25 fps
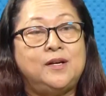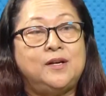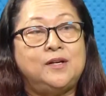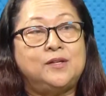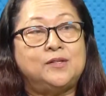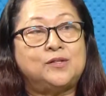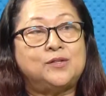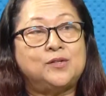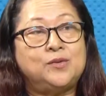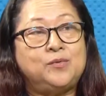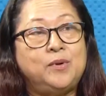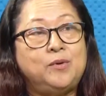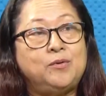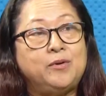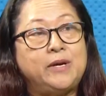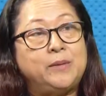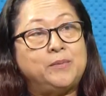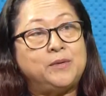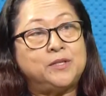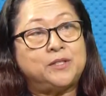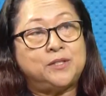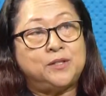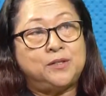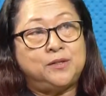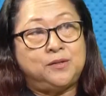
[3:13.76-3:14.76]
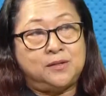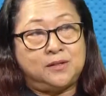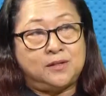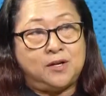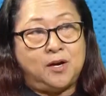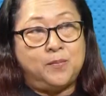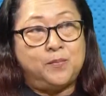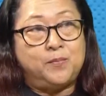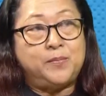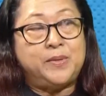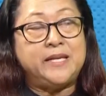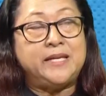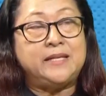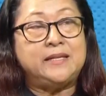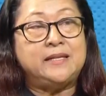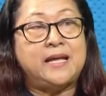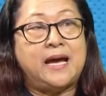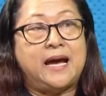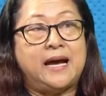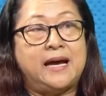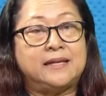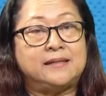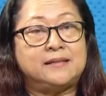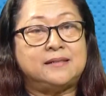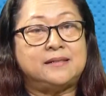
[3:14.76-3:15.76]
So we were able to complete
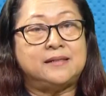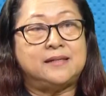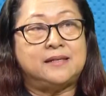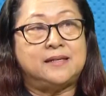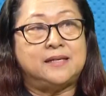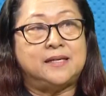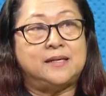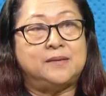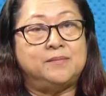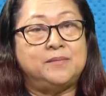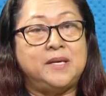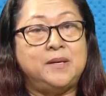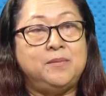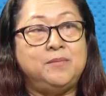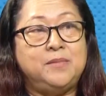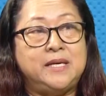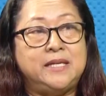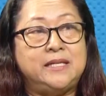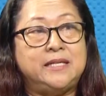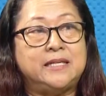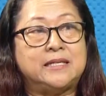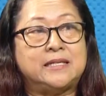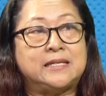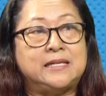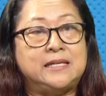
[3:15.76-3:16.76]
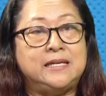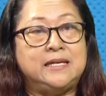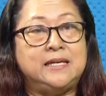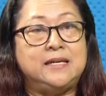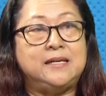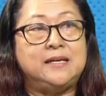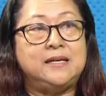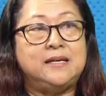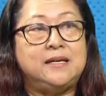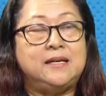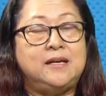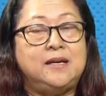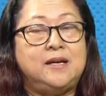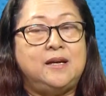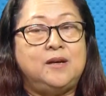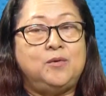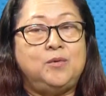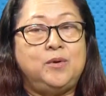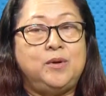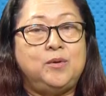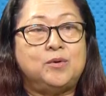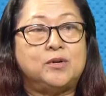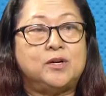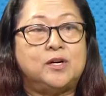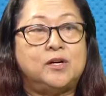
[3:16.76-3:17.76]
that immediately.
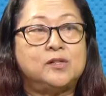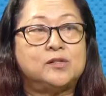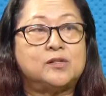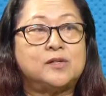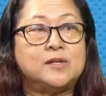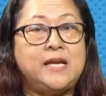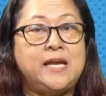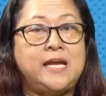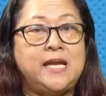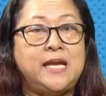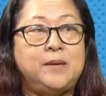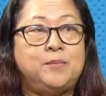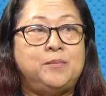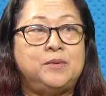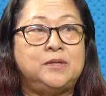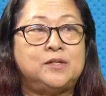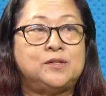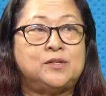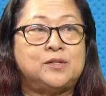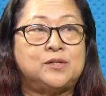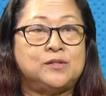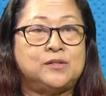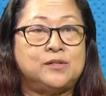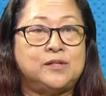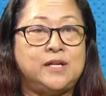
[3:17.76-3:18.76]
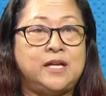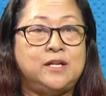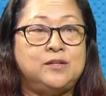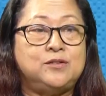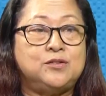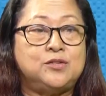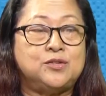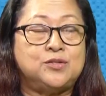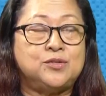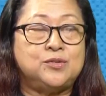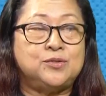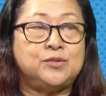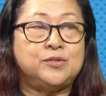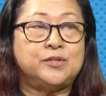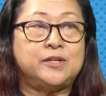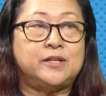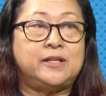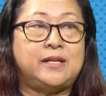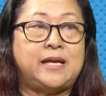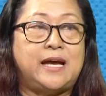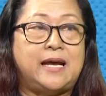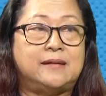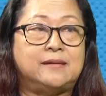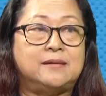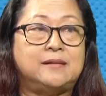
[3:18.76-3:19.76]
We were also able to ensure
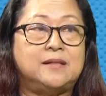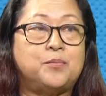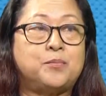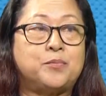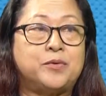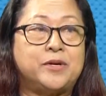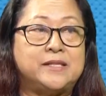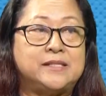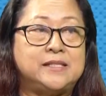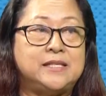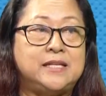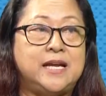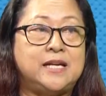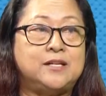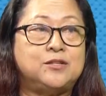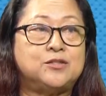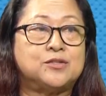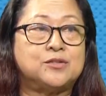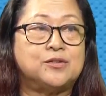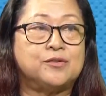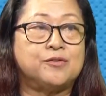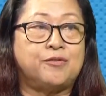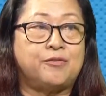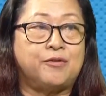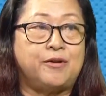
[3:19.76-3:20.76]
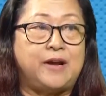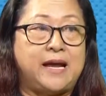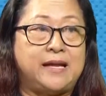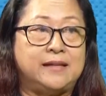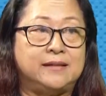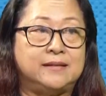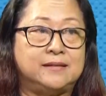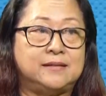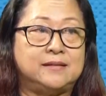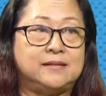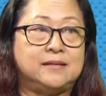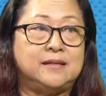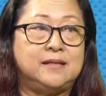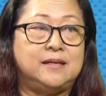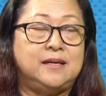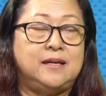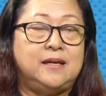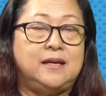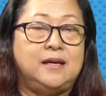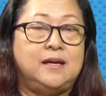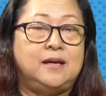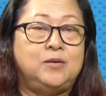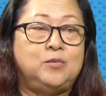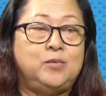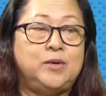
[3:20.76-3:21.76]
that the presidential grant,
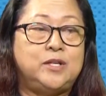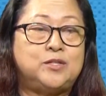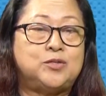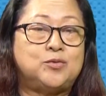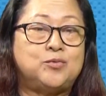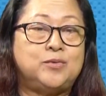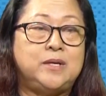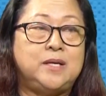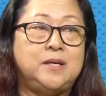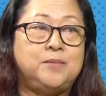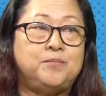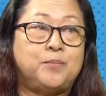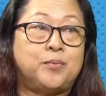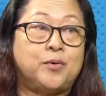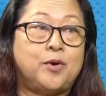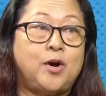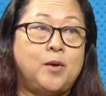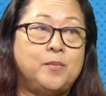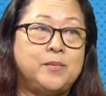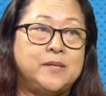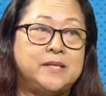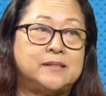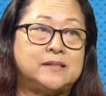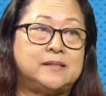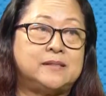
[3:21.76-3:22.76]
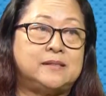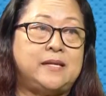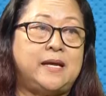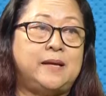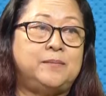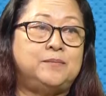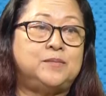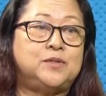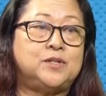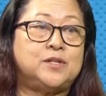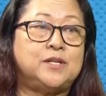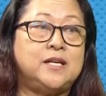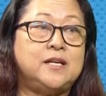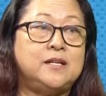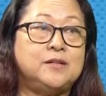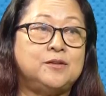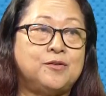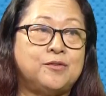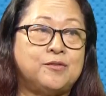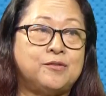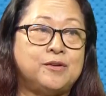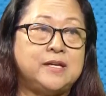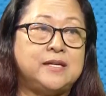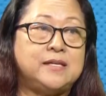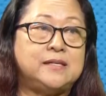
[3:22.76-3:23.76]
which we promised them to
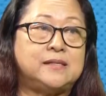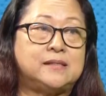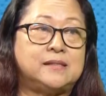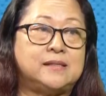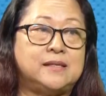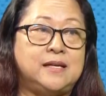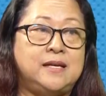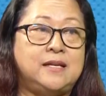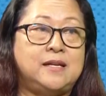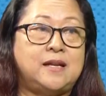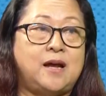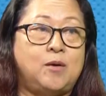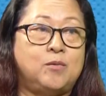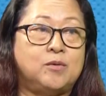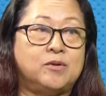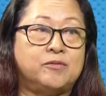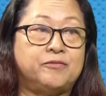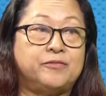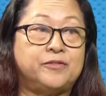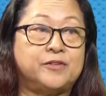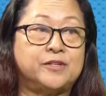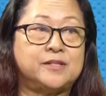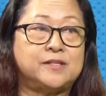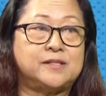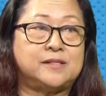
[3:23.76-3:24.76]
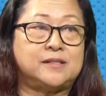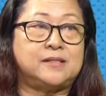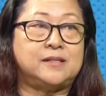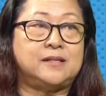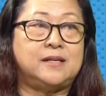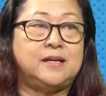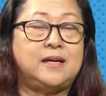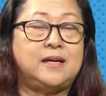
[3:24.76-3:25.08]
increase in our first,